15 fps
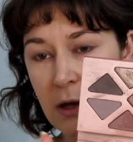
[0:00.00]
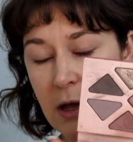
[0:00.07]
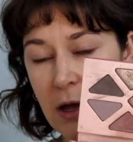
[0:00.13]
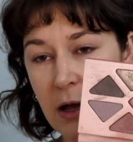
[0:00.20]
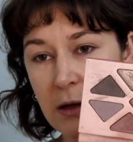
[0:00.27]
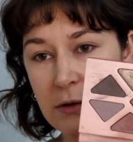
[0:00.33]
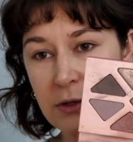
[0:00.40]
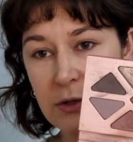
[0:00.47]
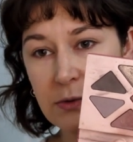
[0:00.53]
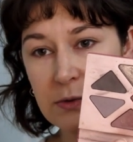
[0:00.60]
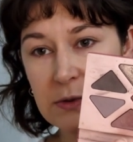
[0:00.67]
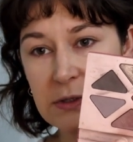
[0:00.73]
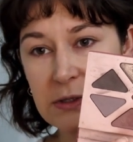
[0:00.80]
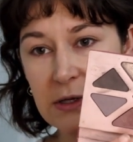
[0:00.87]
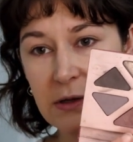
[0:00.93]
I'll
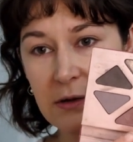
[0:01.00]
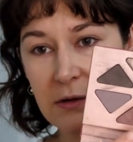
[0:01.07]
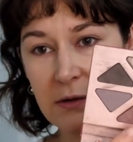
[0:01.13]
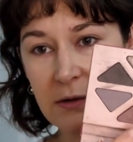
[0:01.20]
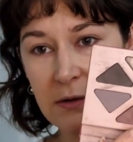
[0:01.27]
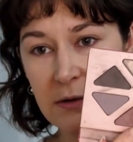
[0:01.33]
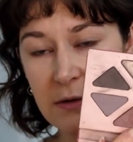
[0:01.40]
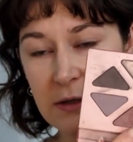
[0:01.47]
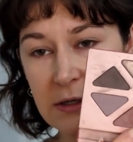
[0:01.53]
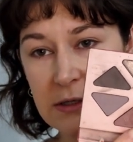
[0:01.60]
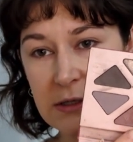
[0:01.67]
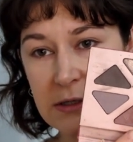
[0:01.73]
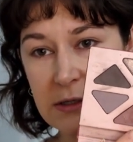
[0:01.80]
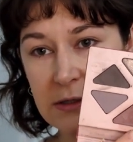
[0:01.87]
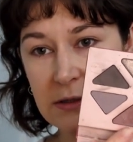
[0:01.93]
use
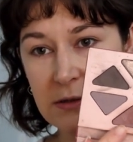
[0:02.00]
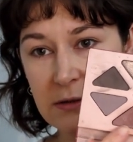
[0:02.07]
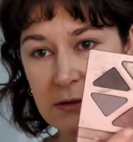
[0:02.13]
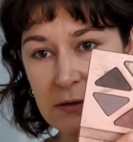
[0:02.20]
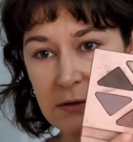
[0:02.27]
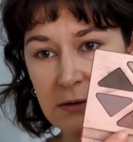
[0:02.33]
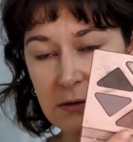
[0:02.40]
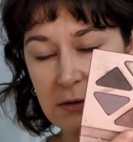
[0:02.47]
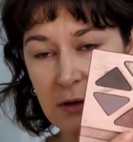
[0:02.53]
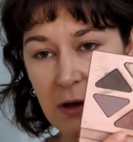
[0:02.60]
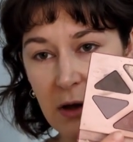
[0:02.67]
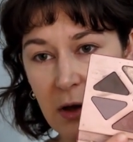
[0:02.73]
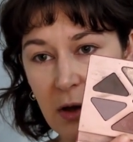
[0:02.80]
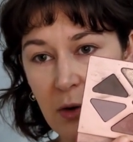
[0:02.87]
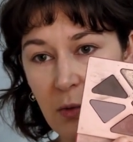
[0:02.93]
this
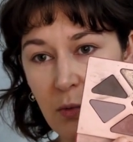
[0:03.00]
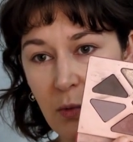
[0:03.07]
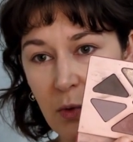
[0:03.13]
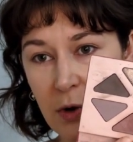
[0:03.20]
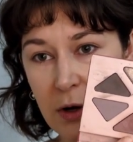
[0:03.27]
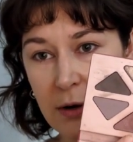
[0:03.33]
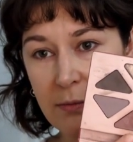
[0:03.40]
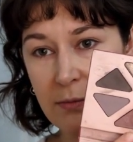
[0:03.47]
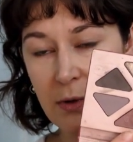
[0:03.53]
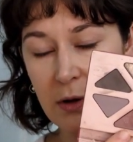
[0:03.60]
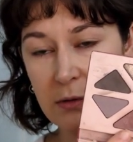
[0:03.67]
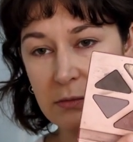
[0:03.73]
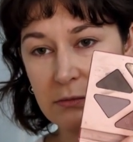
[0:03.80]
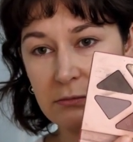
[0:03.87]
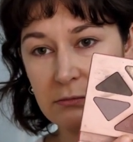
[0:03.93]
warm,
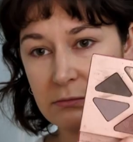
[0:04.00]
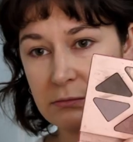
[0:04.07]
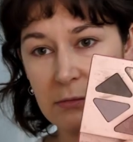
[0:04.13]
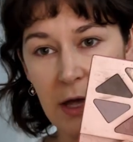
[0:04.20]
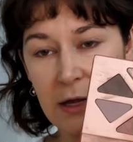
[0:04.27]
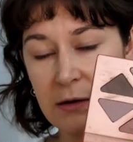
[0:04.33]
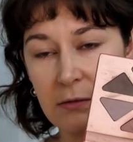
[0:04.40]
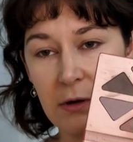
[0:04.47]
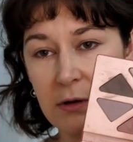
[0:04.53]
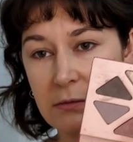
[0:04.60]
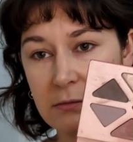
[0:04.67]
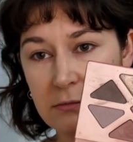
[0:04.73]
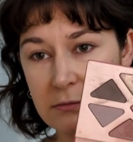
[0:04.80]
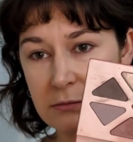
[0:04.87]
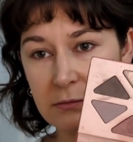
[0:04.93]
I don't know.
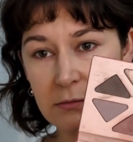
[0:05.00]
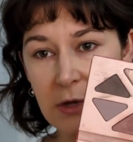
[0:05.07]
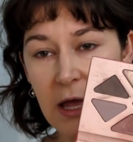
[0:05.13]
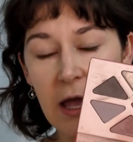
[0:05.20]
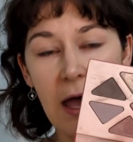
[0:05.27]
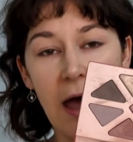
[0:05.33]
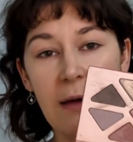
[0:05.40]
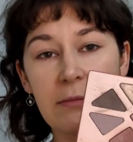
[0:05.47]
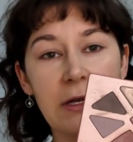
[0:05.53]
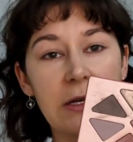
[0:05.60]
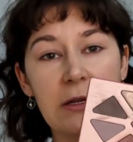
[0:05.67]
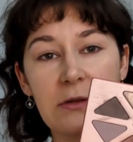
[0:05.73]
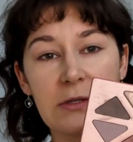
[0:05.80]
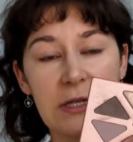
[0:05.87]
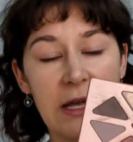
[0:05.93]
I'm
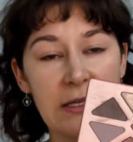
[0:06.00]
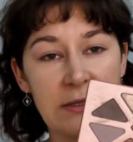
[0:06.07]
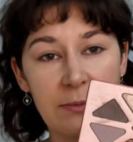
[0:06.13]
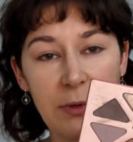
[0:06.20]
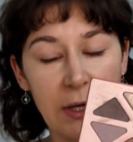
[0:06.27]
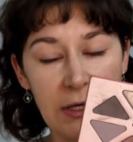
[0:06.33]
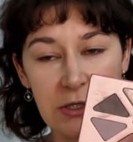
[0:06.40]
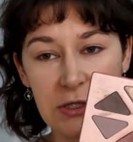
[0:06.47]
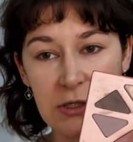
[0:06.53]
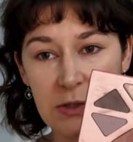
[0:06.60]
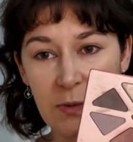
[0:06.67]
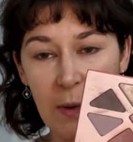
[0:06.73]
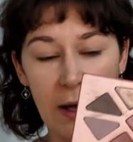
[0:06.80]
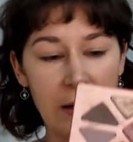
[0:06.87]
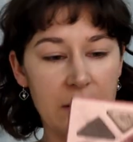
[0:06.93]
gonna use it as a blush
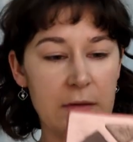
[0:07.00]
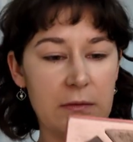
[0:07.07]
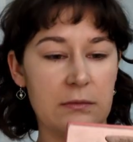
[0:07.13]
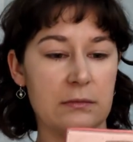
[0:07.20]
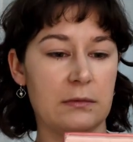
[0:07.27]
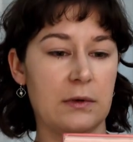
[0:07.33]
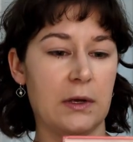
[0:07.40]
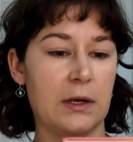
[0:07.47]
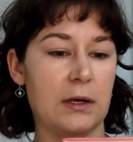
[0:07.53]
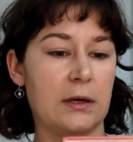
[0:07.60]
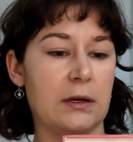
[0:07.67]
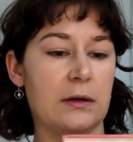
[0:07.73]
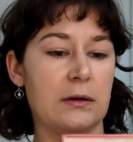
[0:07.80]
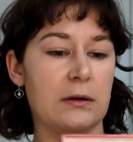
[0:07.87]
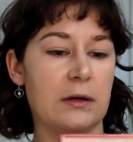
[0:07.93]
as well.
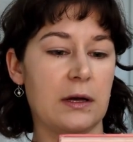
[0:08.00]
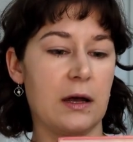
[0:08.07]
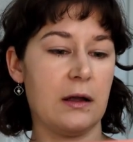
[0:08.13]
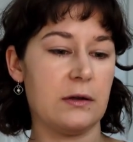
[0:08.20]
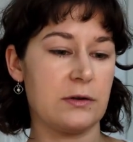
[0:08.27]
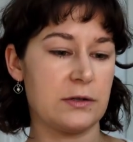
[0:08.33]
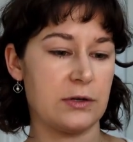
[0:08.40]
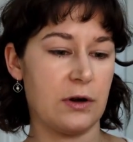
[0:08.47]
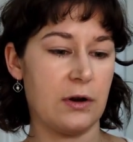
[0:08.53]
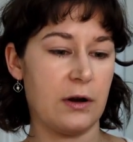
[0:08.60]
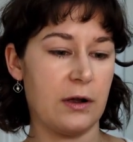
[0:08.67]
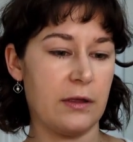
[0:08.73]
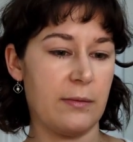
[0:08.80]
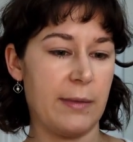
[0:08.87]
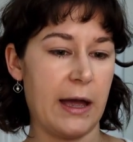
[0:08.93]
The colors are
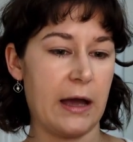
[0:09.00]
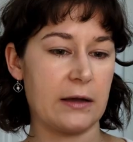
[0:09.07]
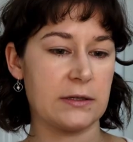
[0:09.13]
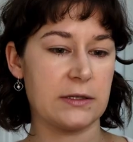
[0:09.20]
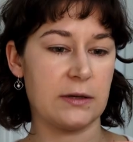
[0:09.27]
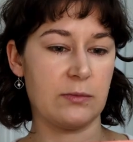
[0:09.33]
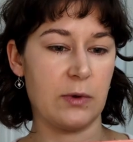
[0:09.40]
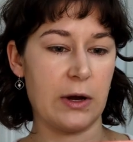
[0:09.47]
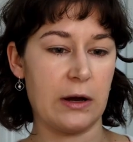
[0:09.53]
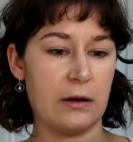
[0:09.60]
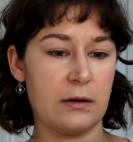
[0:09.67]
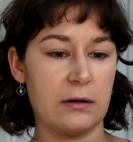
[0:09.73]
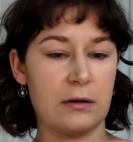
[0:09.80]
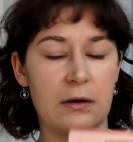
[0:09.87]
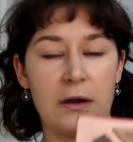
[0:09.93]
on the back
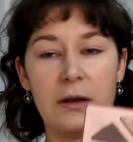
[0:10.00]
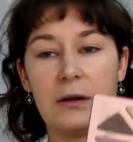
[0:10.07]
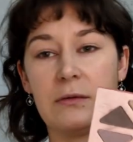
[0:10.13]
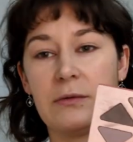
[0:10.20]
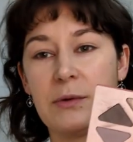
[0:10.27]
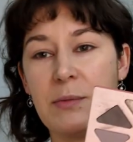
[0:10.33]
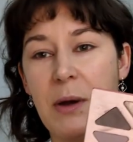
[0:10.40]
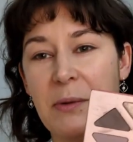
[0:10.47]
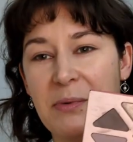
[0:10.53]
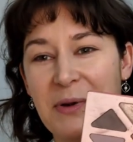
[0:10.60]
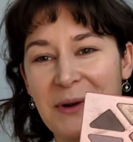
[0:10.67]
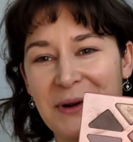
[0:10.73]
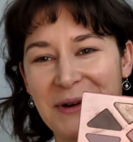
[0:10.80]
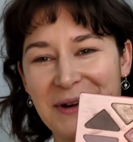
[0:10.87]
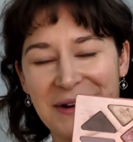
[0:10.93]
somewhere. I don't remember.
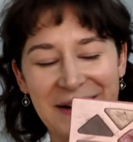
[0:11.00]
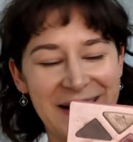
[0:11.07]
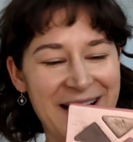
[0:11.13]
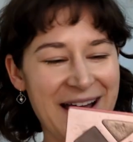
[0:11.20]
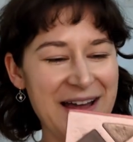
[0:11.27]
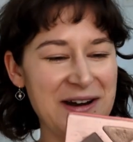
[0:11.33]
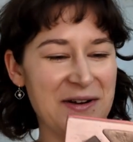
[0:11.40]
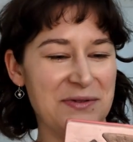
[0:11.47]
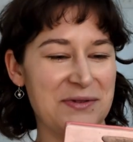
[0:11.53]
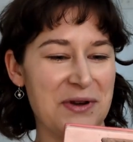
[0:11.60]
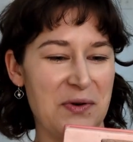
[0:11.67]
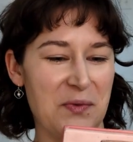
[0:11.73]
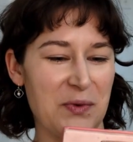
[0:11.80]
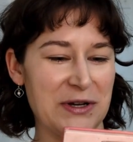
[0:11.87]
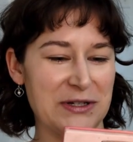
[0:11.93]
I don't
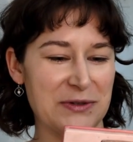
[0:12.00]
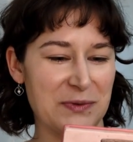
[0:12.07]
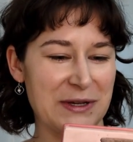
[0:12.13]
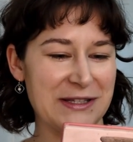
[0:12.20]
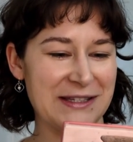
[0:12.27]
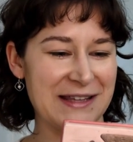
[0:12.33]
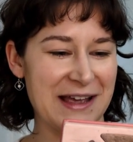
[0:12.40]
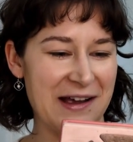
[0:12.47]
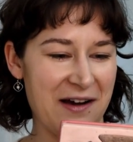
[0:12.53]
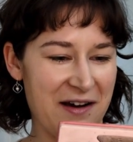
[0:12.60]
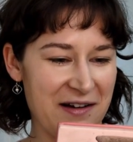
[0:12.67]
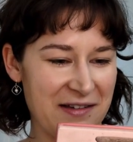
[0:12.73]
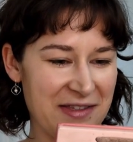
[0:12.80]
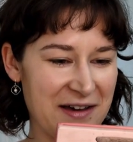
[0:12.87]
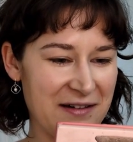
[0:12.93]
know which ones they
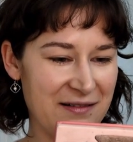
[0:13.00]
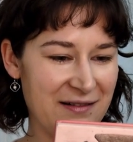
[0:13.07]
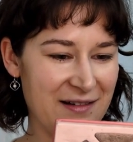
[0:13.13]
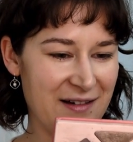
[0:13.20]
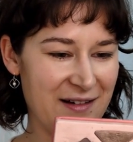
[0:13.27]
are though.